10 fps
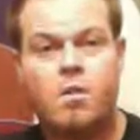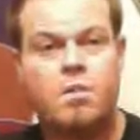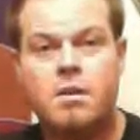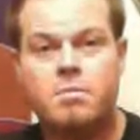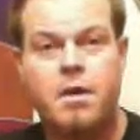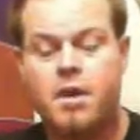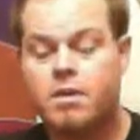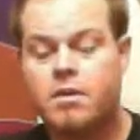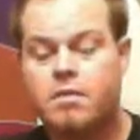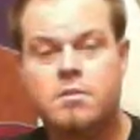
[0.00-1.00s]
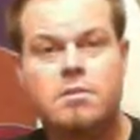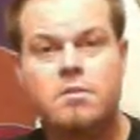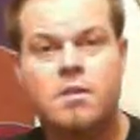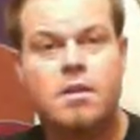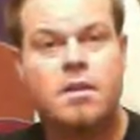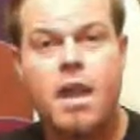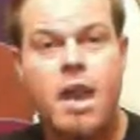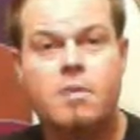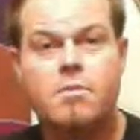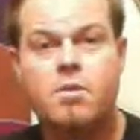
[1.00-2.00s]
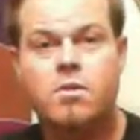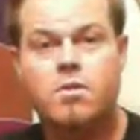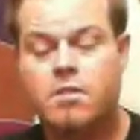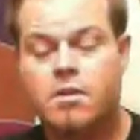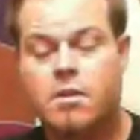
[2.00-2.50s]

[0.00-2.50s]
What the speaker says: wheat berries, kamut.